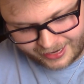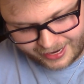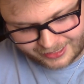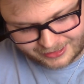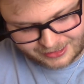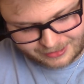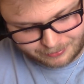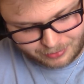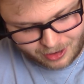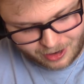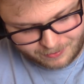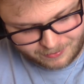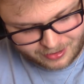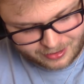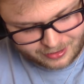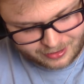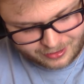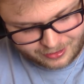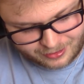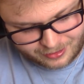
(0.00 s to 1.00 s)
last
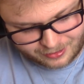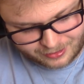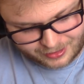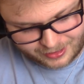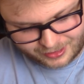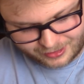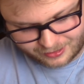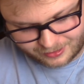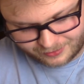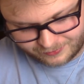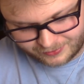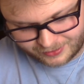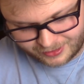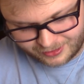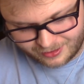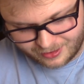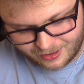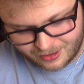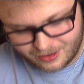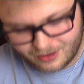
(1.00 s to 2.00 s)
apartment that I lived
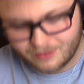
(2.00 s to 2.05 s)
in,